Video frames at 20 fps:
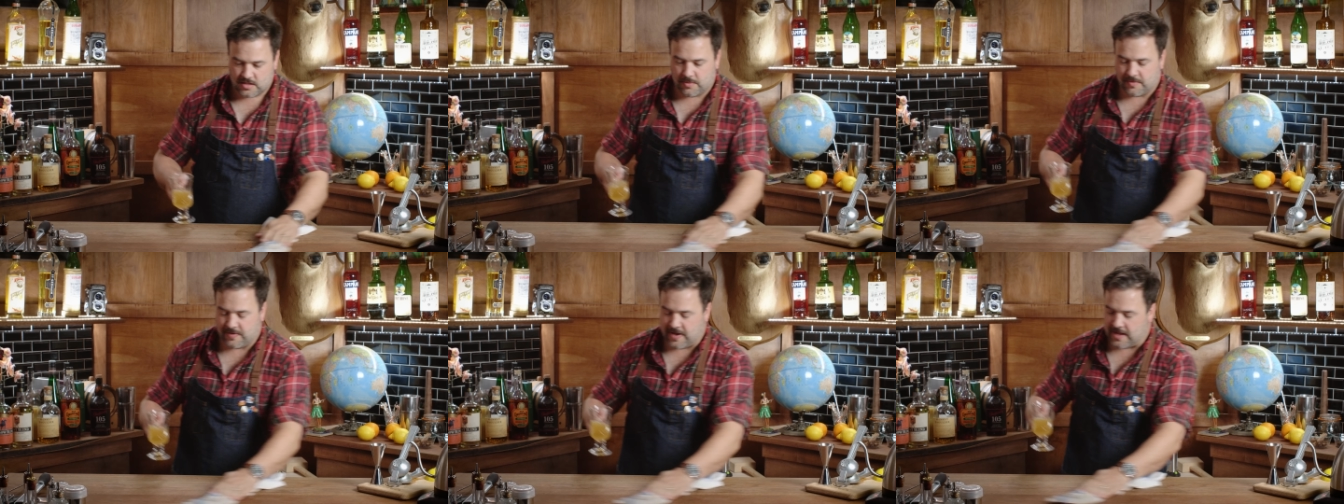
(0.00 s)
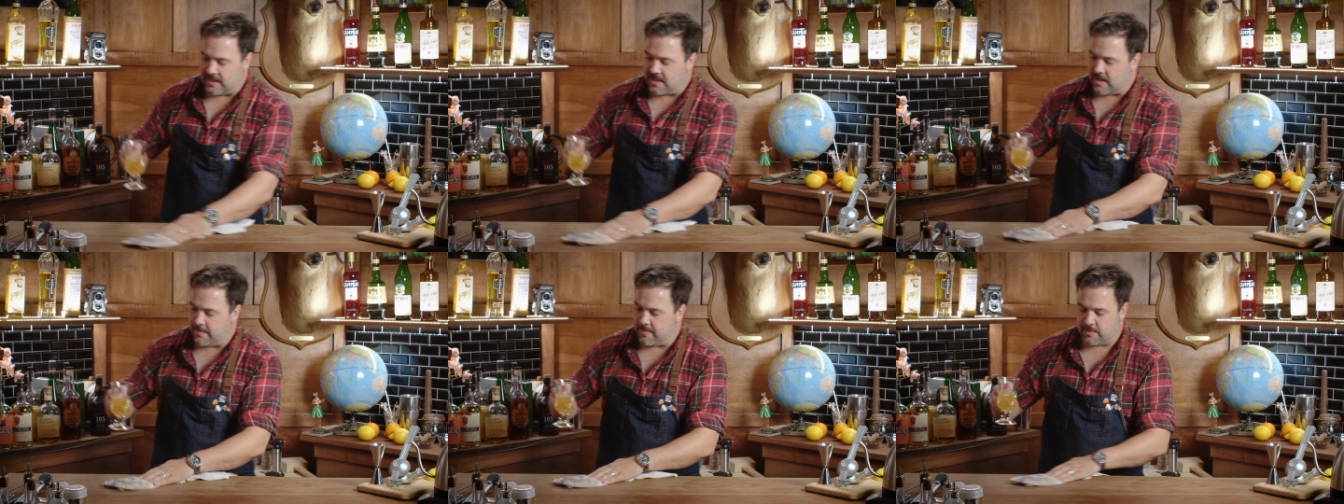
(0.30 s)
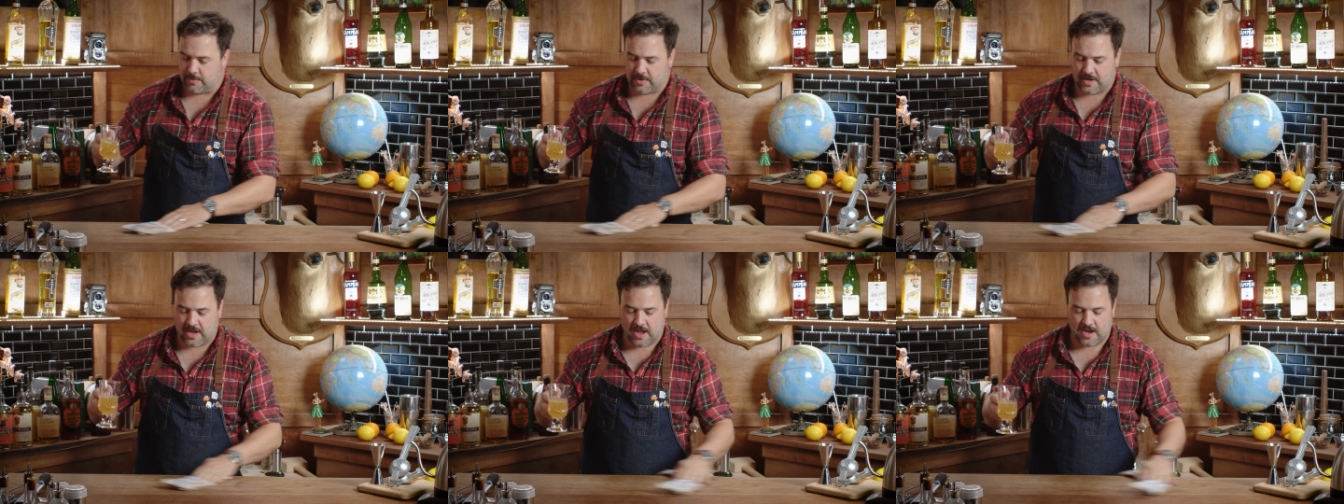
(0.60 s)
So we've got
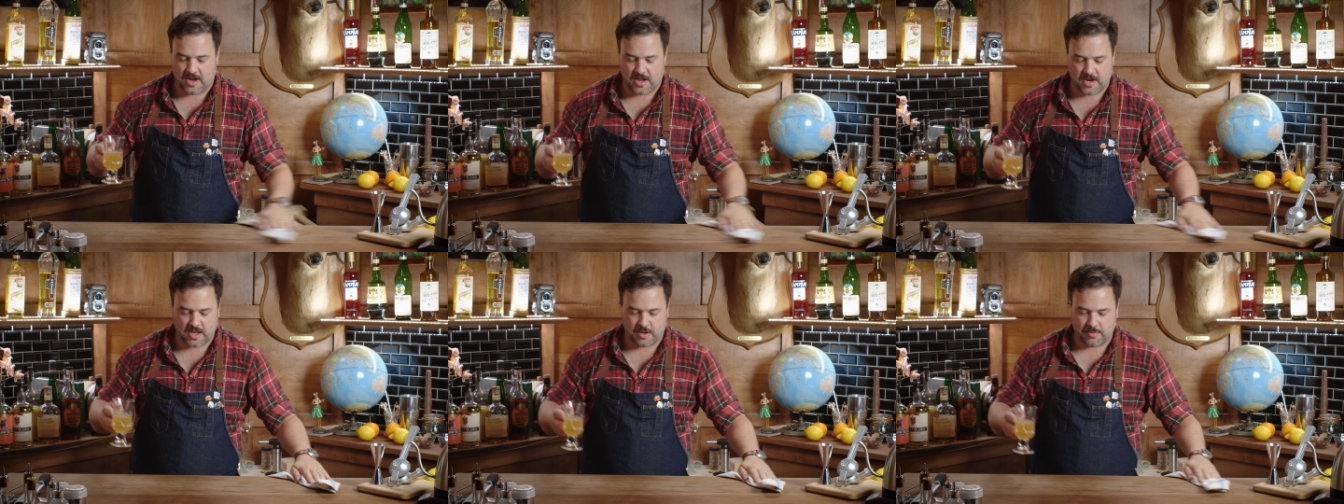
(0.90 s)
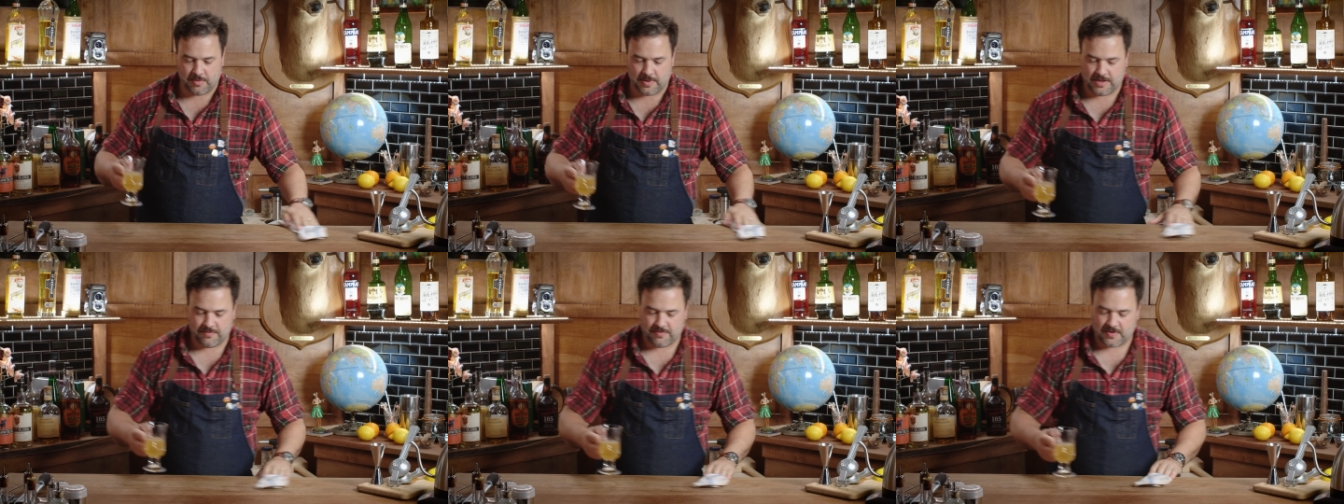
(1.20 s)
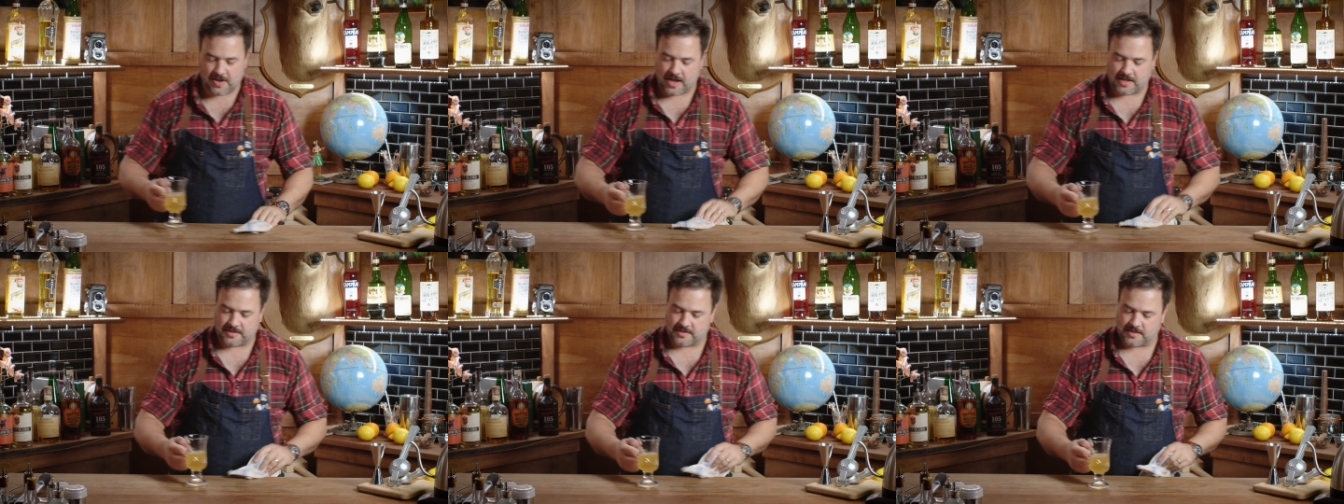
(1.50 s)
lemon, we got honey,
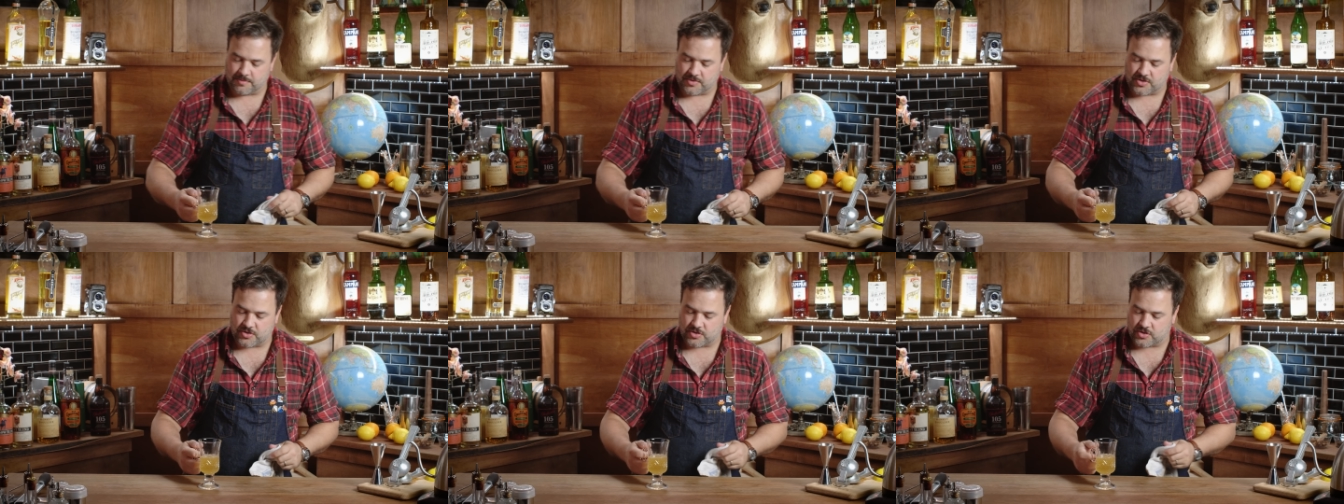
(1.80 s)
we've got some